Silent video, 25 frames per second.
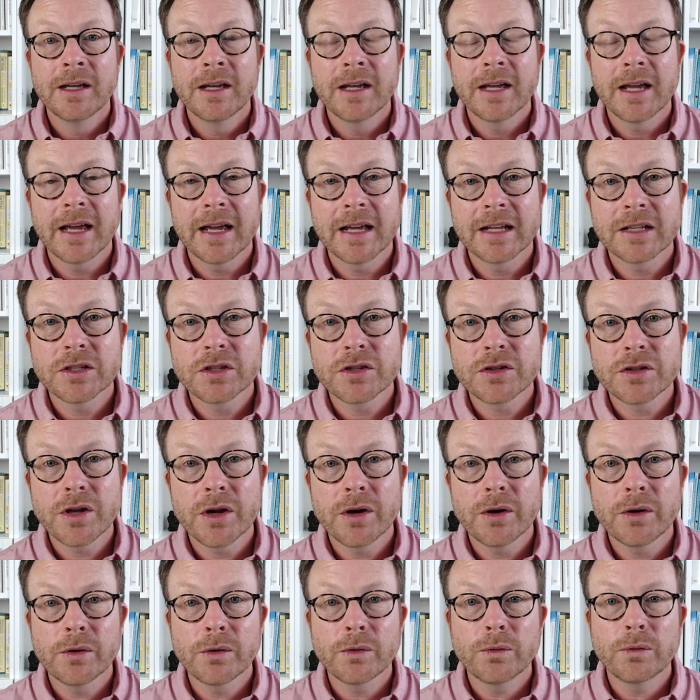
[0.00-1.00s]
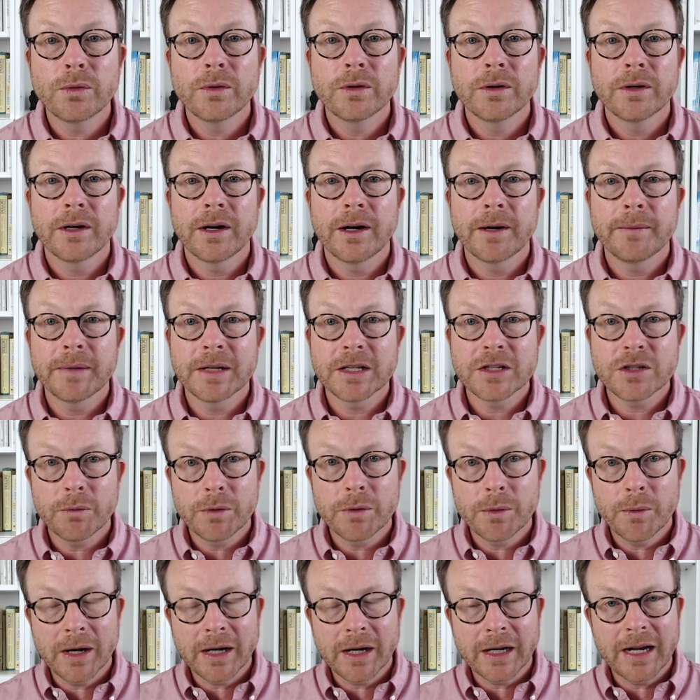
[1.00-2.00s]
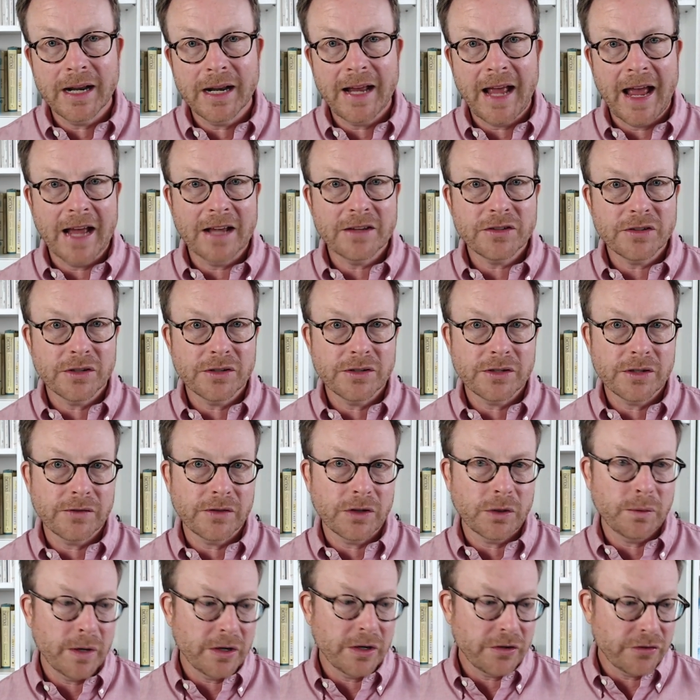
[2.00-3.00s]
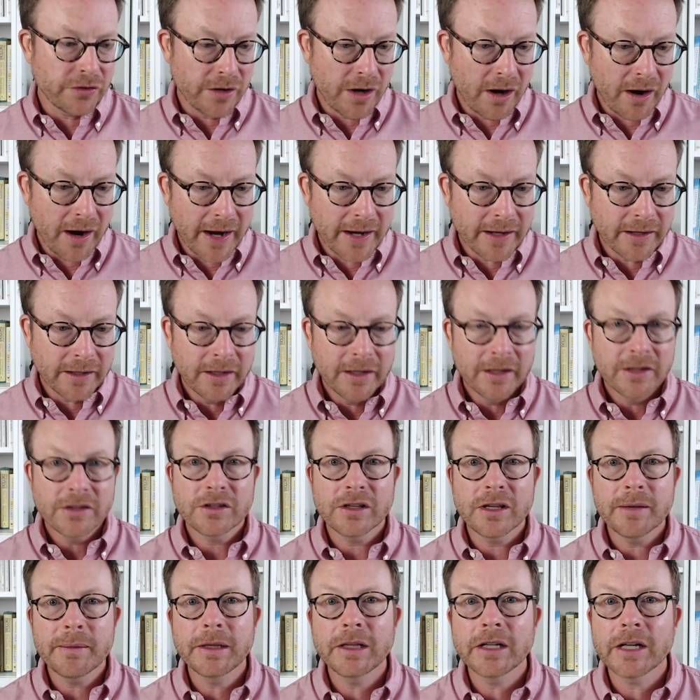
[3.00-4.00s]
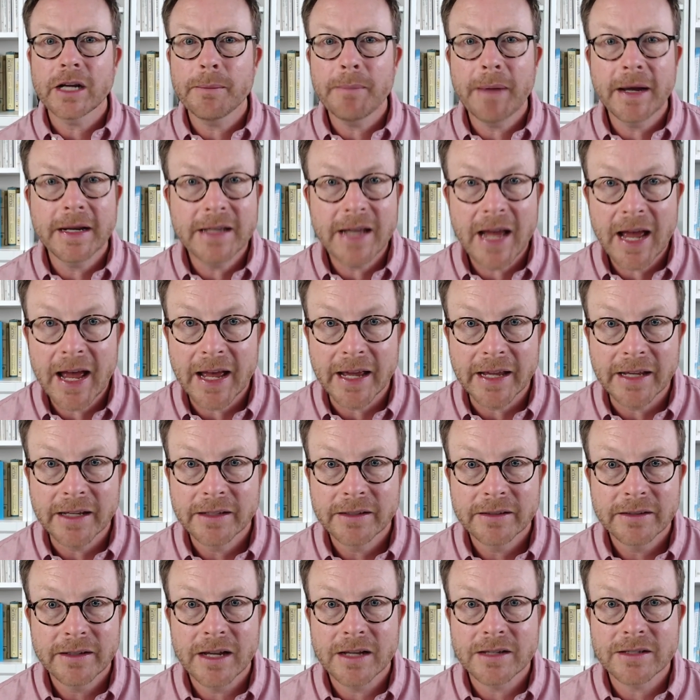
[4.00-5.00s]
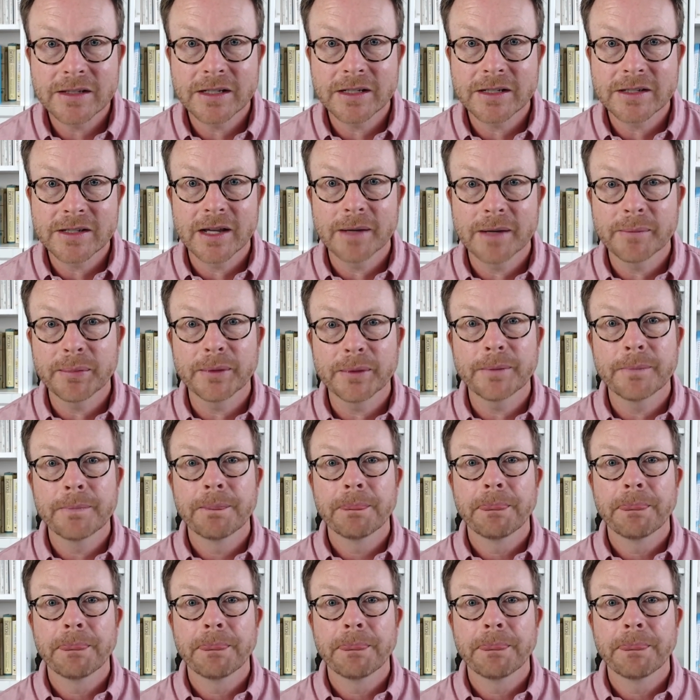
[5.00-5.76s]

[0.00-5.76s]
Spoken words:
And so we want to kind of ask ourselves a question. All right, so let me look at my day as an example.